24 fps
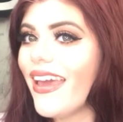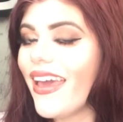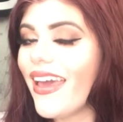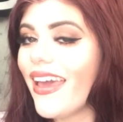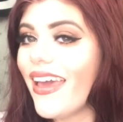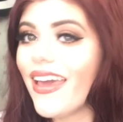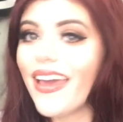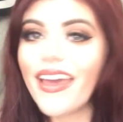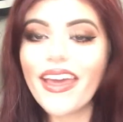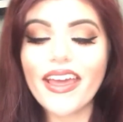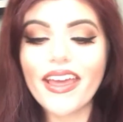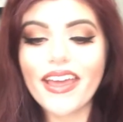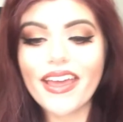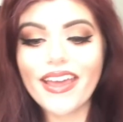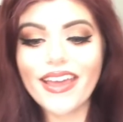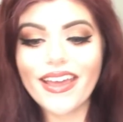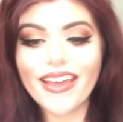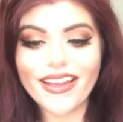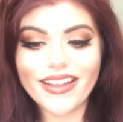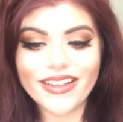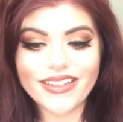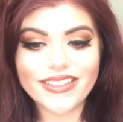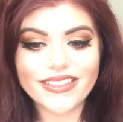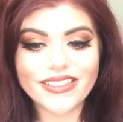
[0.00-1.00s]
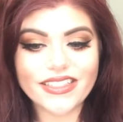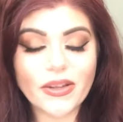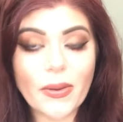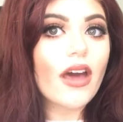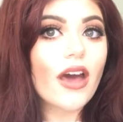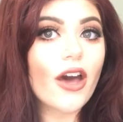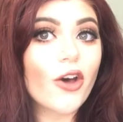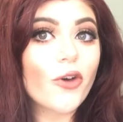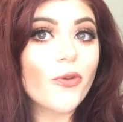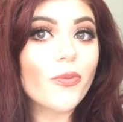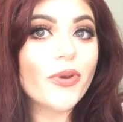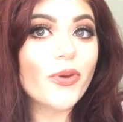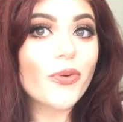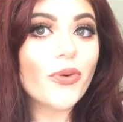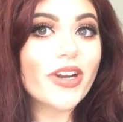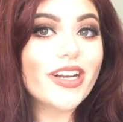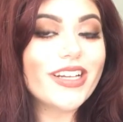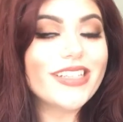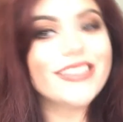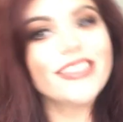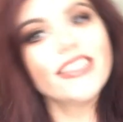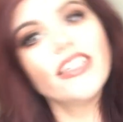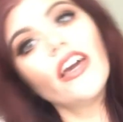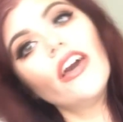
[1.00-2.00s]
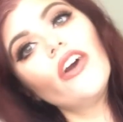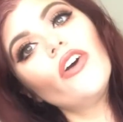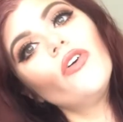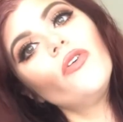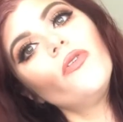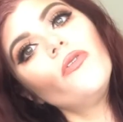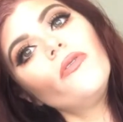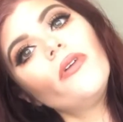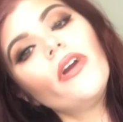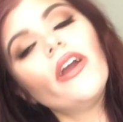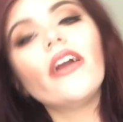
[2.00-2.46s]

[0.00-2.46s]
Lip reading: and I'll be ready to go.